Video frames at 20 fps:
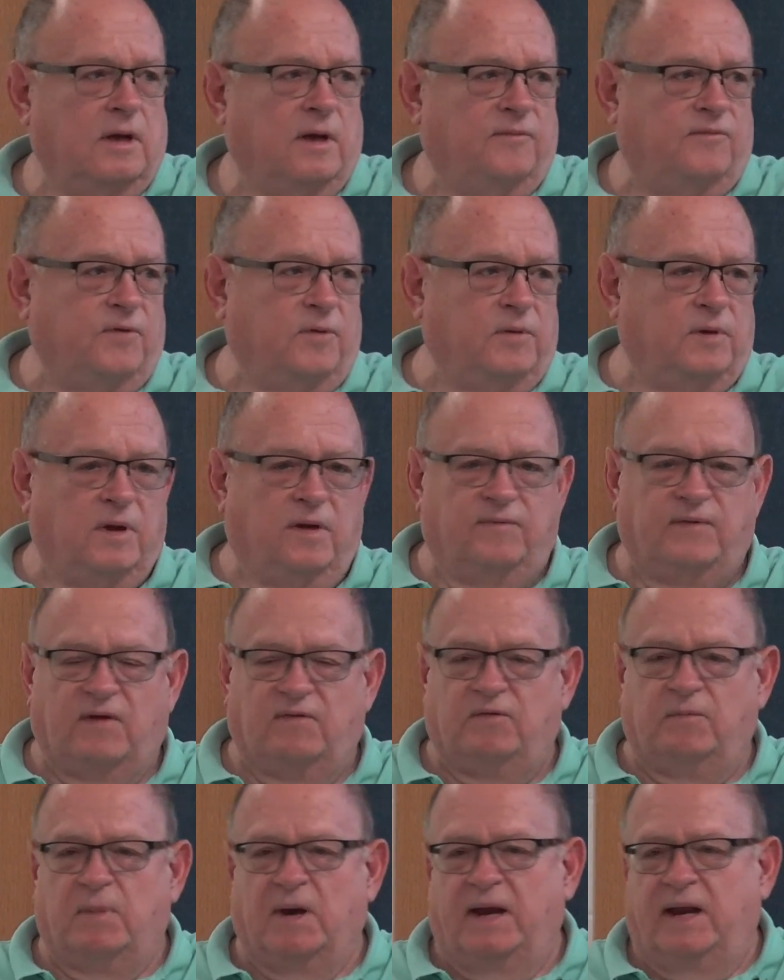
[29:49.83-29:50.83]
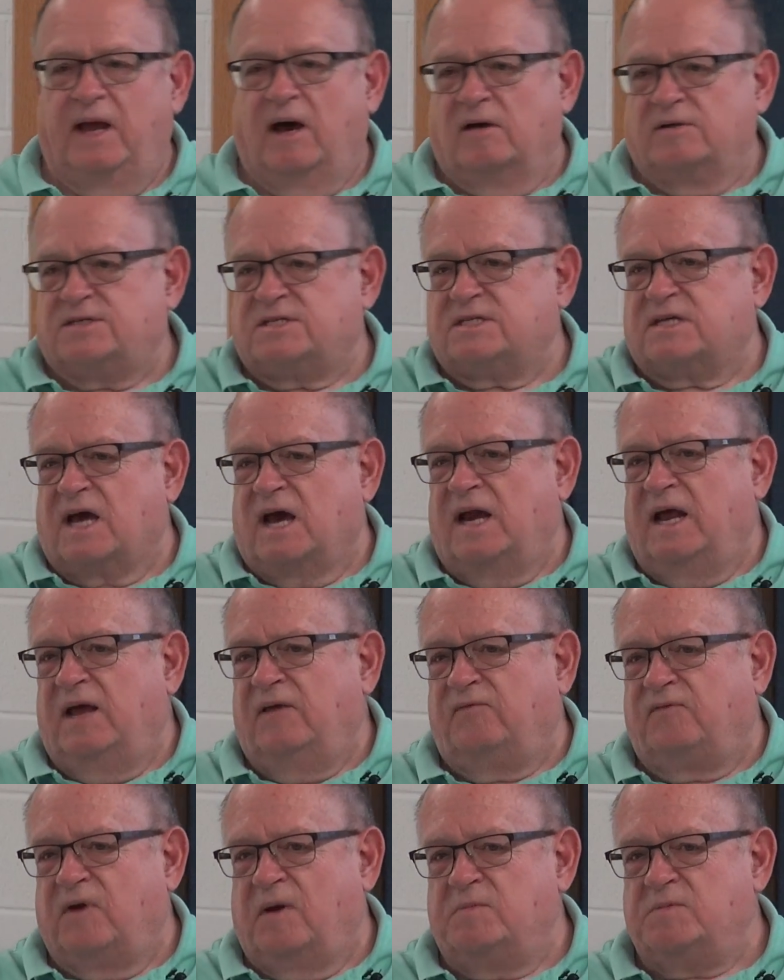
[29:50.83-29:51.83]
If everybody else has got 8
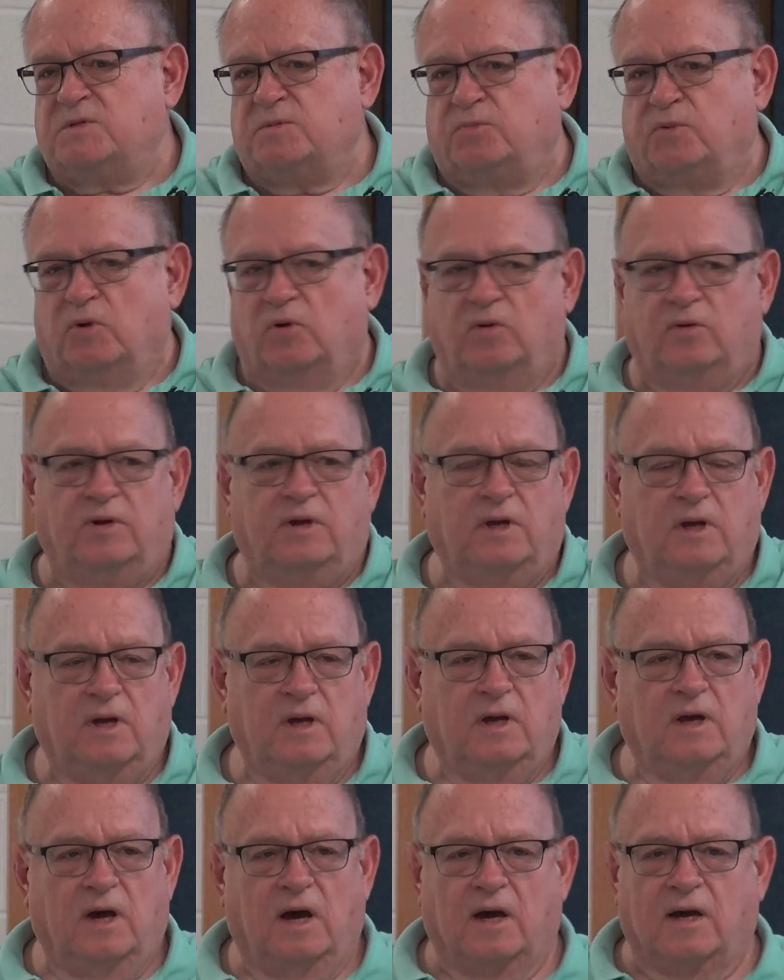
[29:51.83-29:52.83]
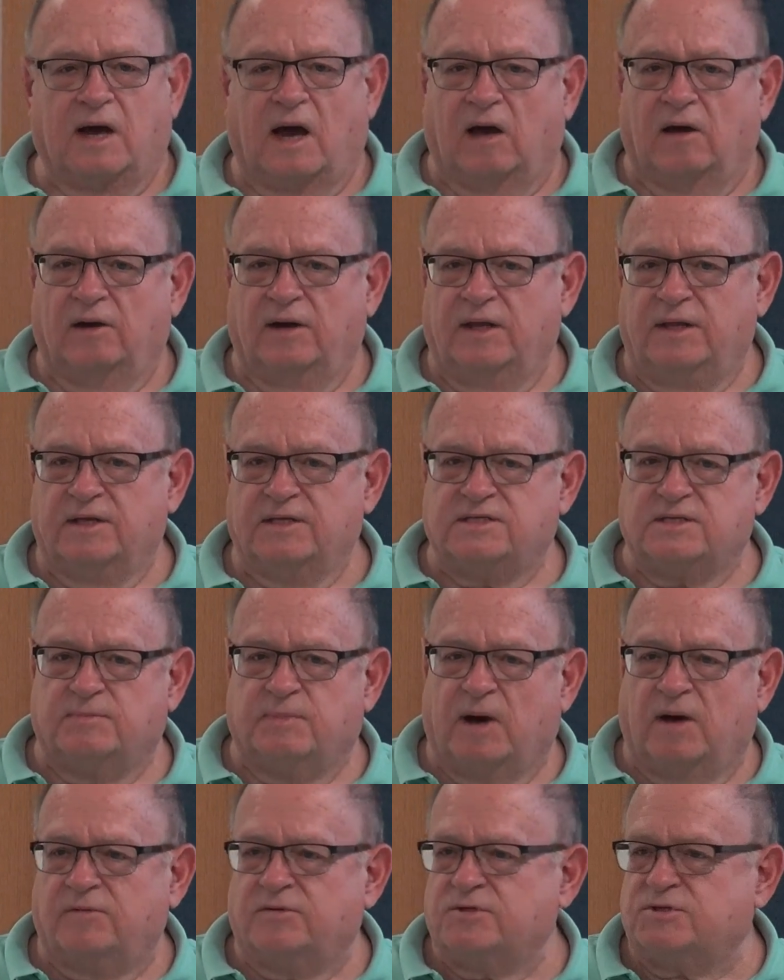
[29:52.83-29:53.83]
frames of brood, a colony that's
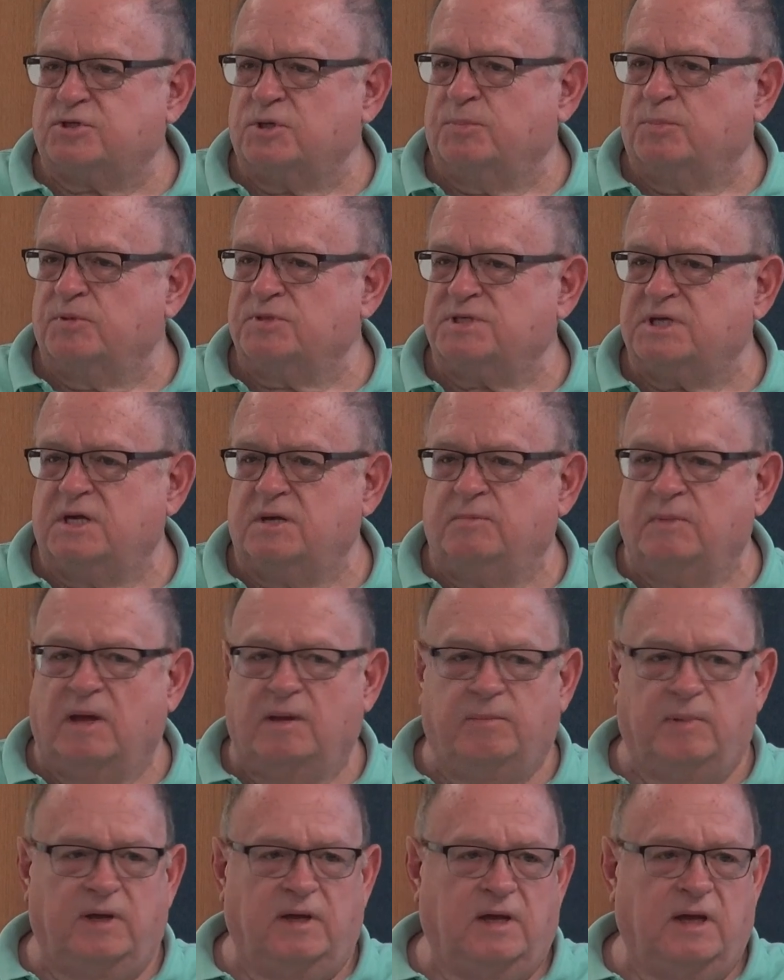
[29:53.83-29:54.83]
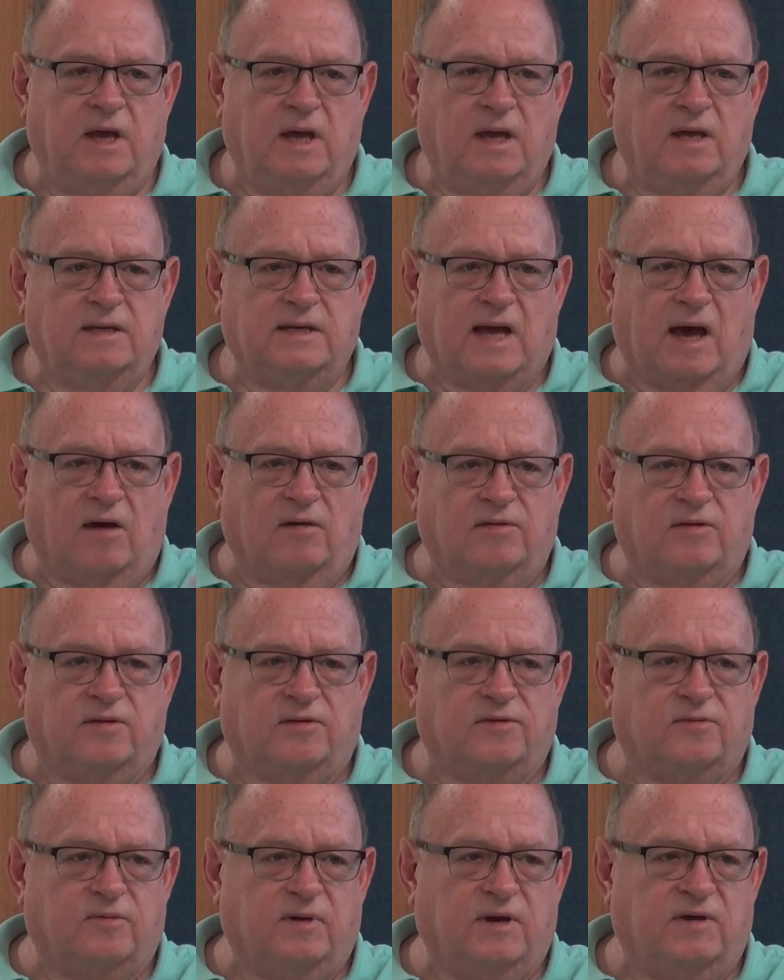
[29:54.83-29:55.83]
about to supersede may be down to
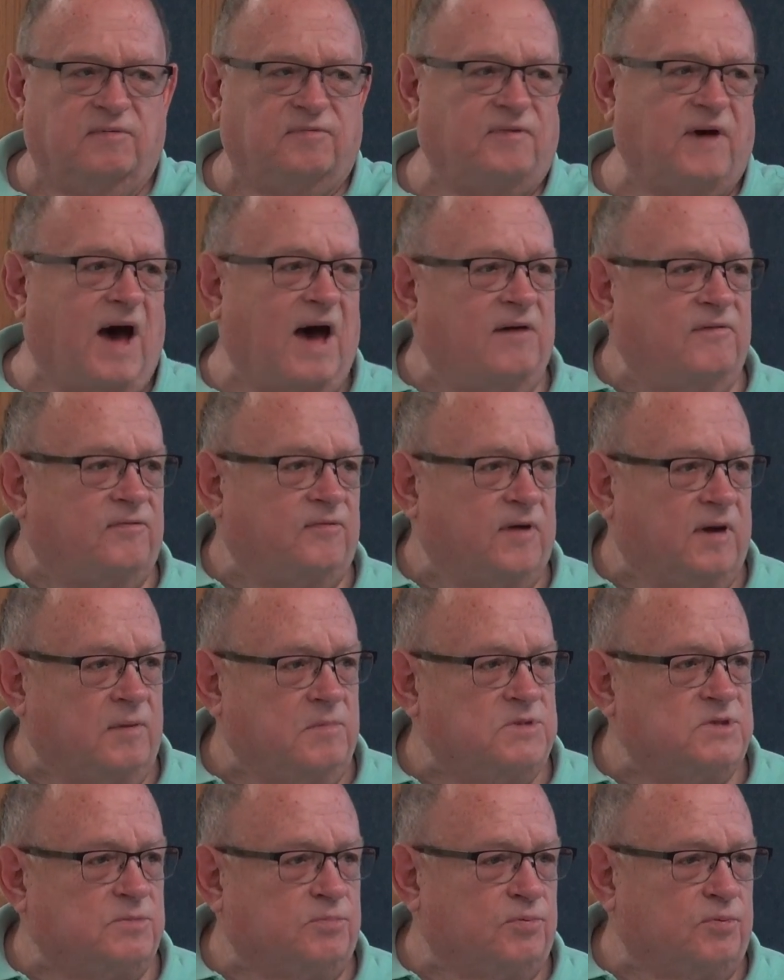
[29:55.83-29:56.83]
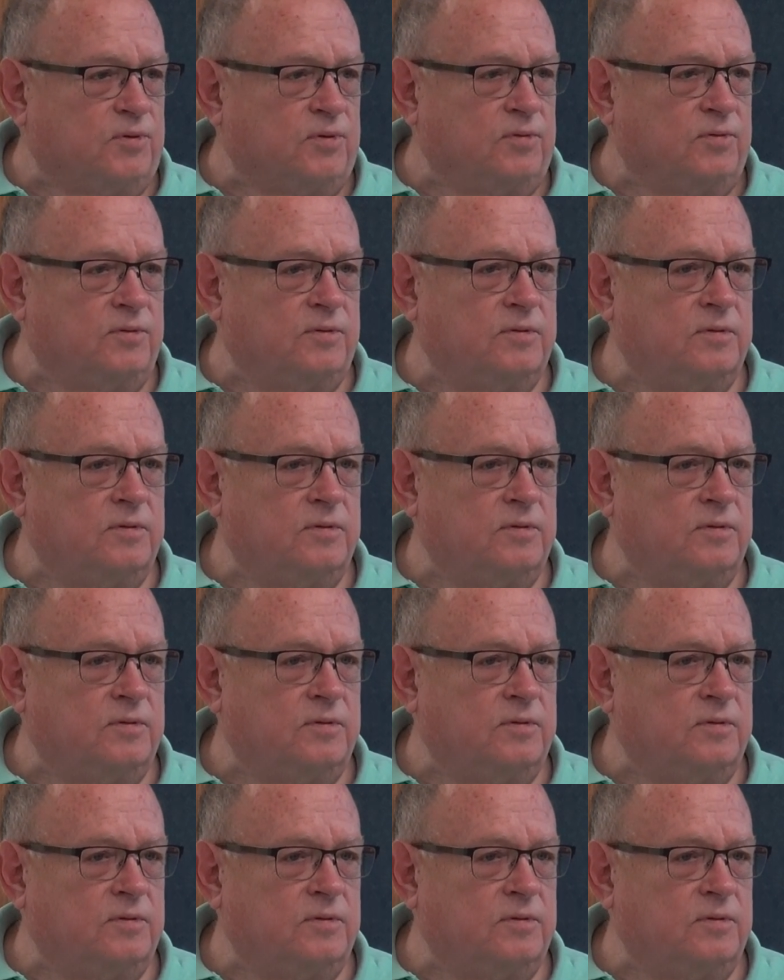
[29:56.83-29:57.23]
3 to 5 frames of brood.